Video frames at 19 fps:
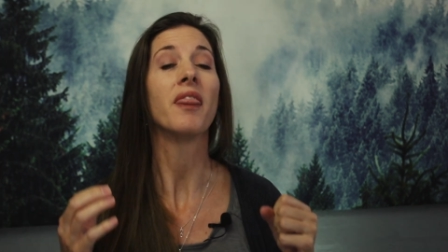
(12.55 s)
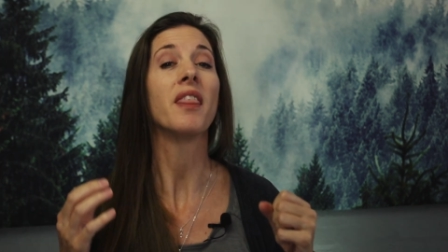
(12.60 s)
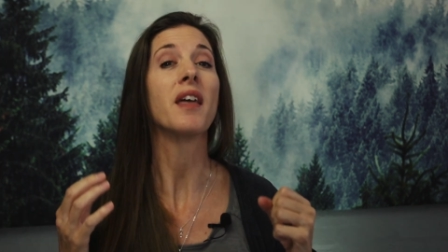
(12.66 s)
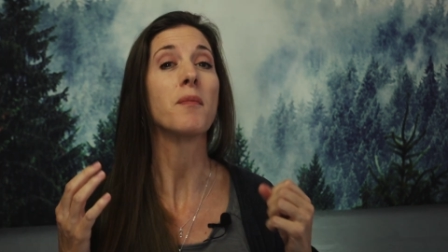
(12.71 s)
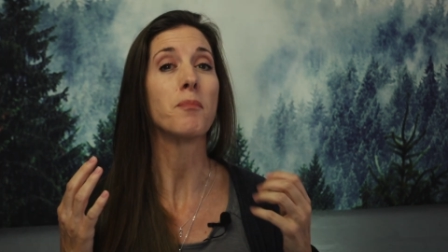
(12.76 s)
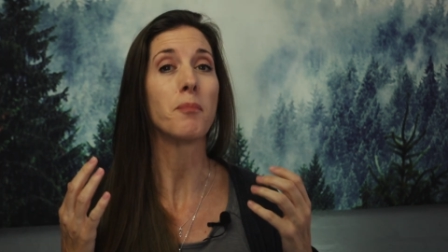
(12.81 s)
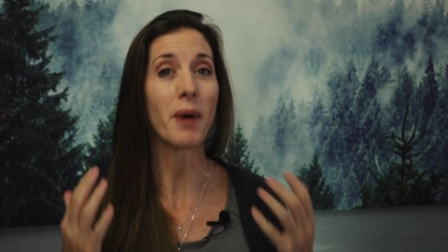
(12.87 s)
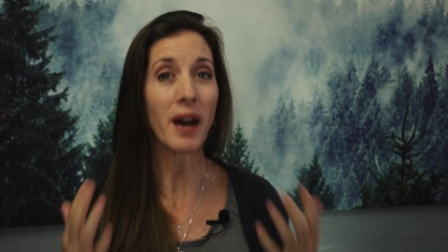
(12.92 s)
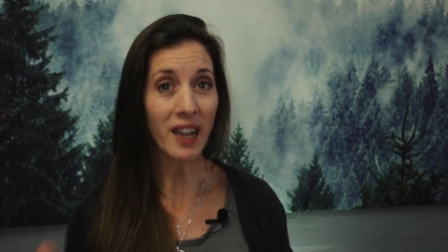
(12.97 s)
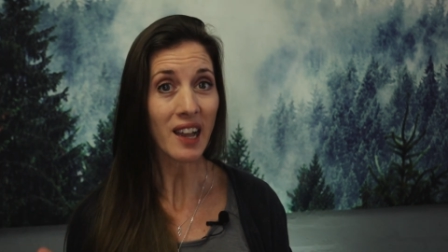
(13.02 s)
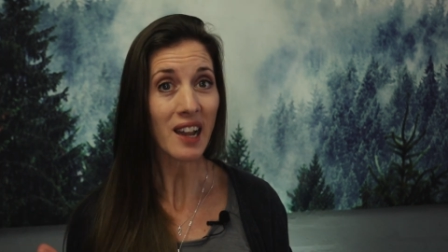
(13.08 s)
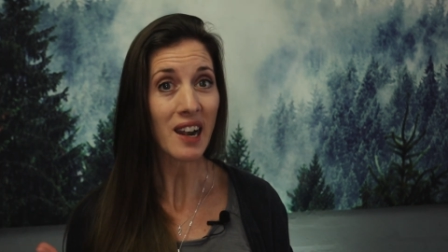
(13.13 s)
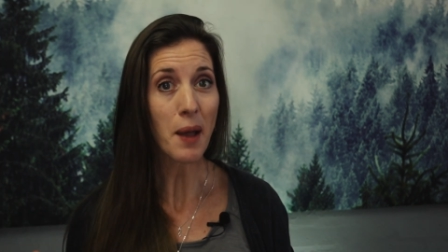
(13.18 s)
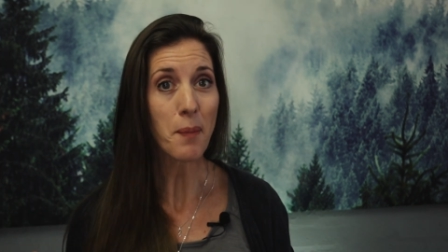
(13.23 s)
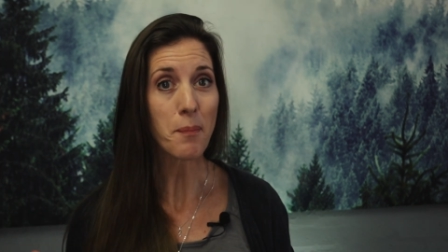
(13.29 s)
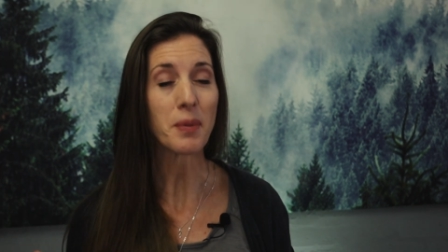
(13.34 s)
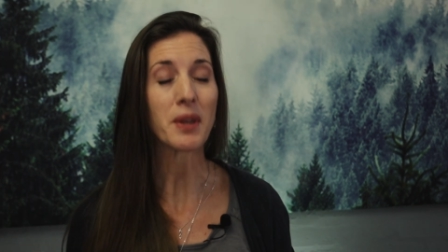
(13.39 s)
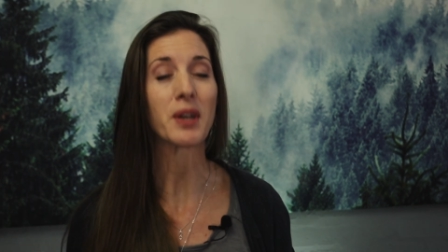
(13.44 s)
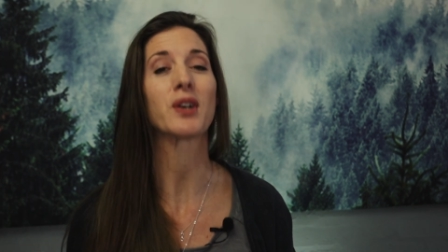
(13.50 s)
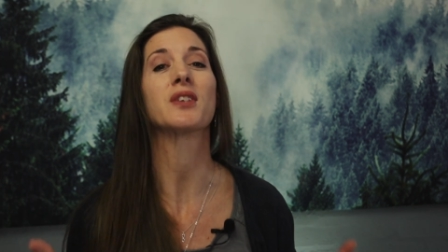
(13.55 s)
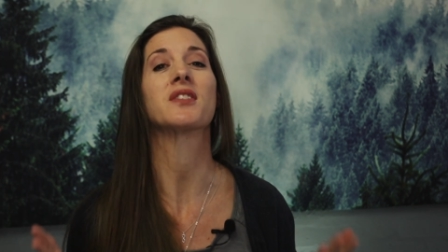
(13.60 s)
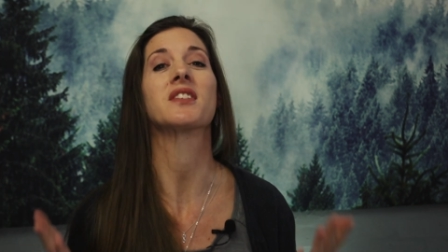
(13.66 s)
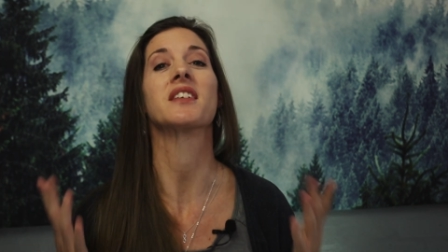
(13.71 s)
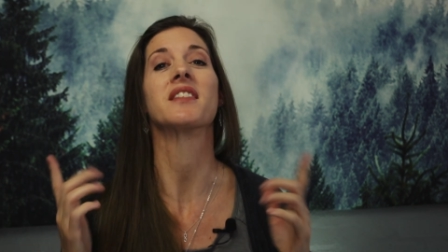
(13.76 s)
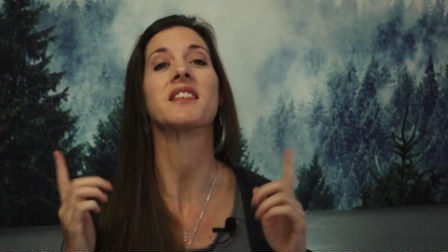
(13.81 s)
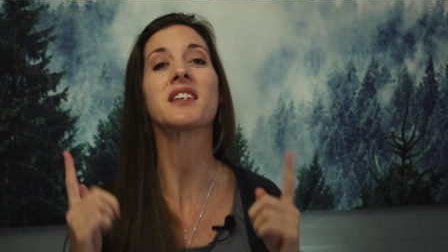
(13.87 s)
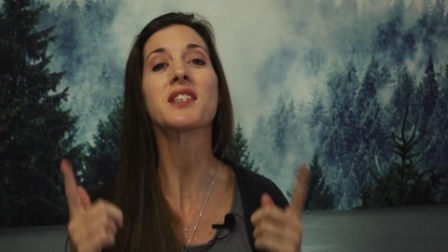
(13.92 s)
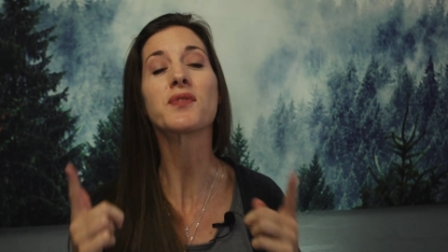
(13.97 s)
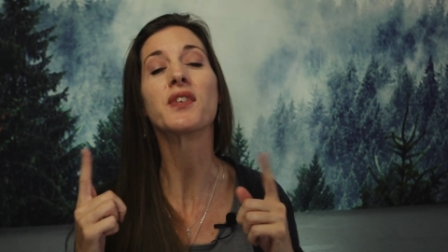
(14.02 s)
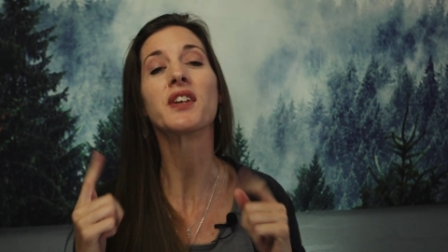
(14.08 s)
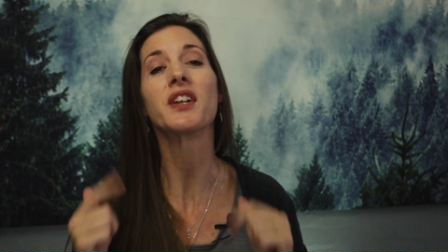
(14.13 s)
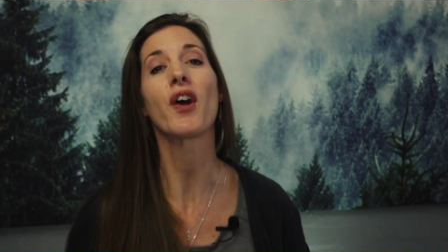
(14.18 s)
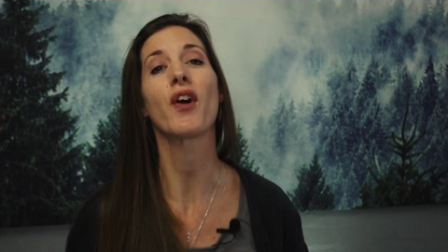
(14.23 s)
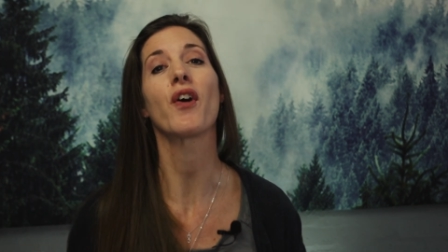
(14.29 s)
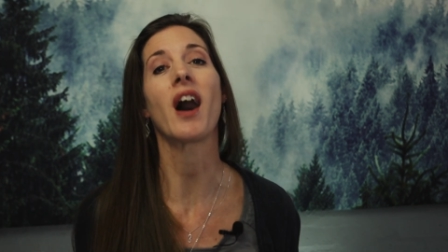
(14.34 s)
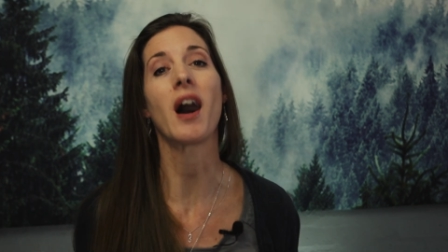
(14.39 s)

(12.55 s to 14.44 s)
then buckle up, because in this video